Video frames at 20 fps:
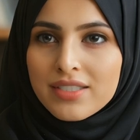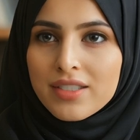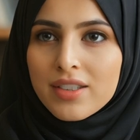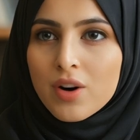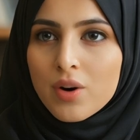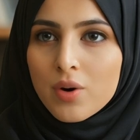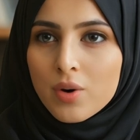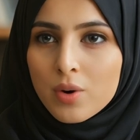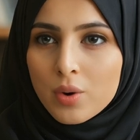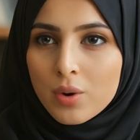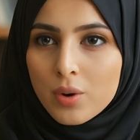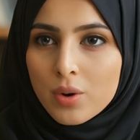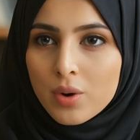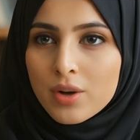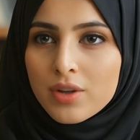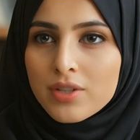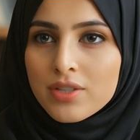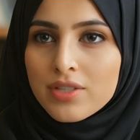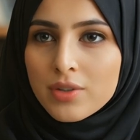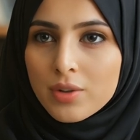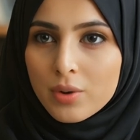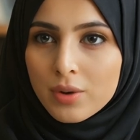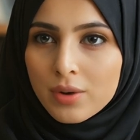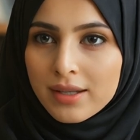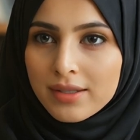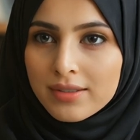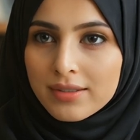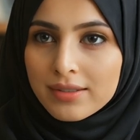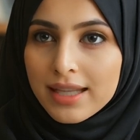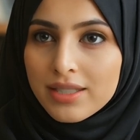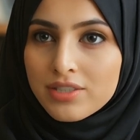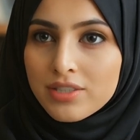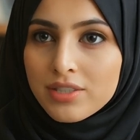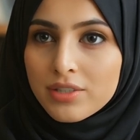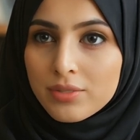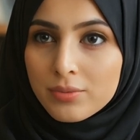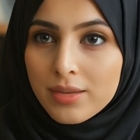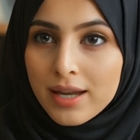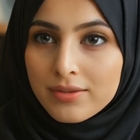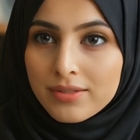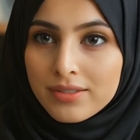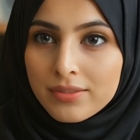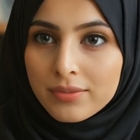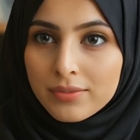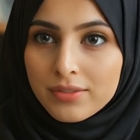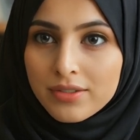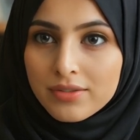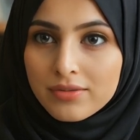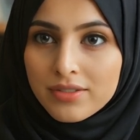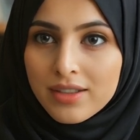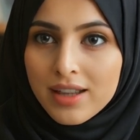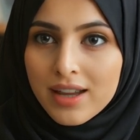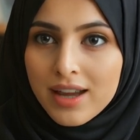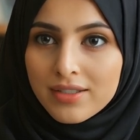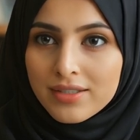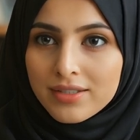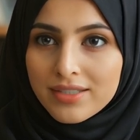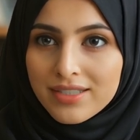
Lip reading: The whole story, the legend surrounding the Book of Thoth,